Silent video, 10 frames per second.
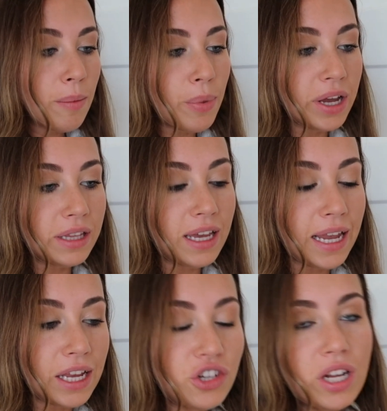but
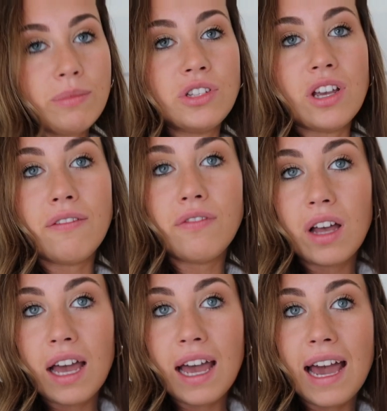the H&M stuff
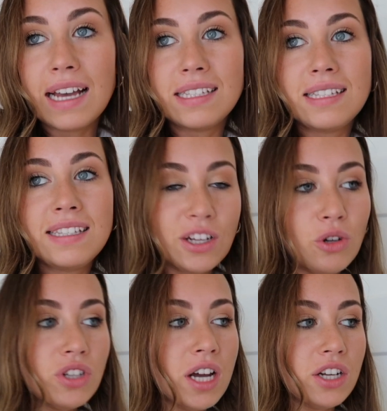has
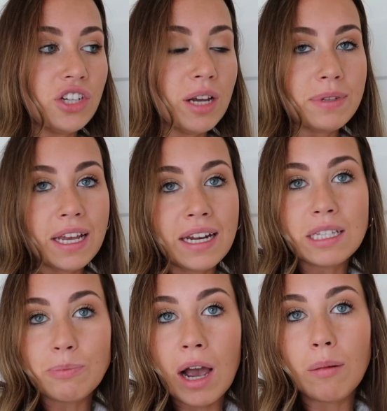still not shipped and
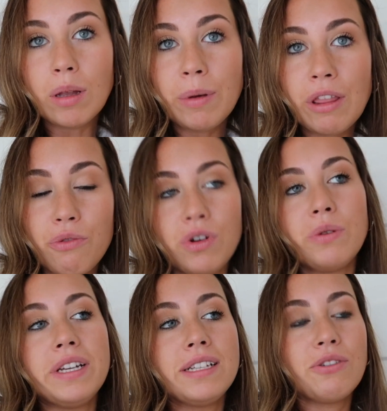it's probably been
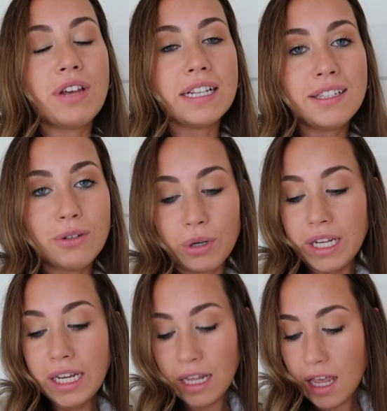three weeks, so that's
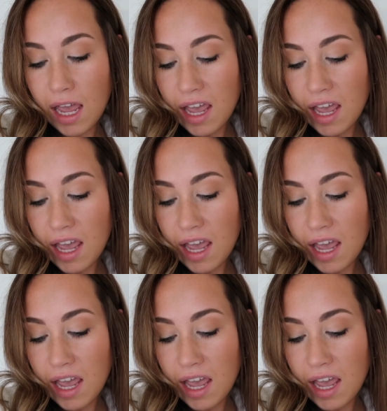annoying.